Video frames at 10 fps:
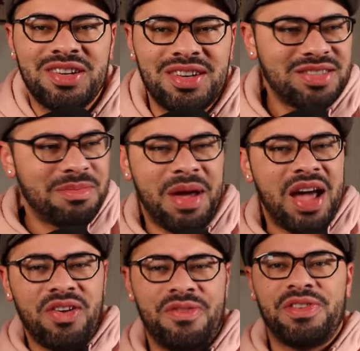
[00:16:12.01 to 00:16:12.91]
It doesn't
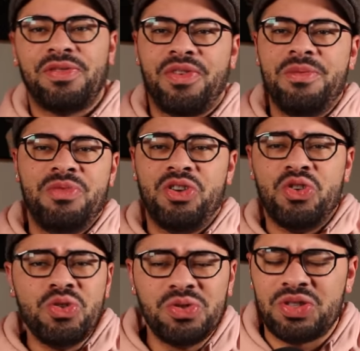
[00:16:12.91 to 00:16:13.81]
matter if it's from the
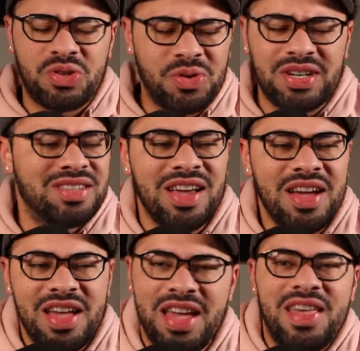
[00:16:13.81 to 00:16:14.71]
news source,
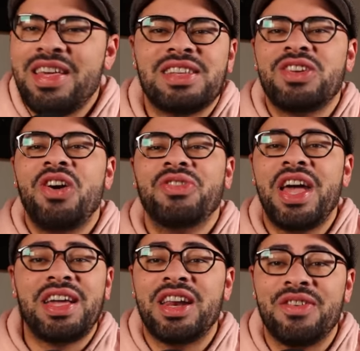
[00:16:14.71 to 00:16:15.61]
that's all
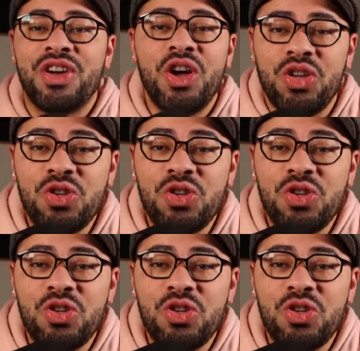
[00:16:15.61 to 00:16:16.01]
negative.